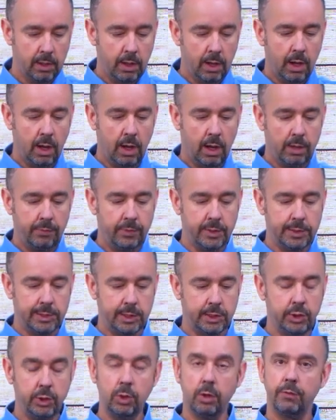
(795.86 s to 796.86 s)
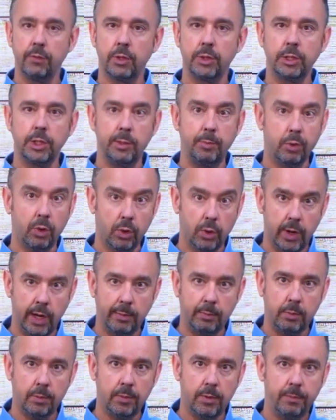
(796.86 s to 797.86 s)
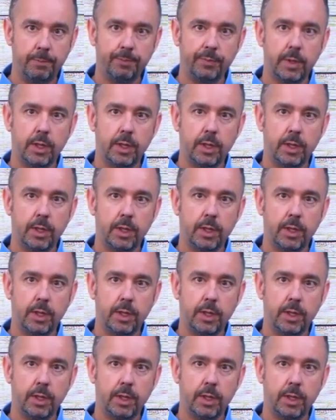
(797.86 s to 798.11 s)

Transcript: Uh, this is universally programmable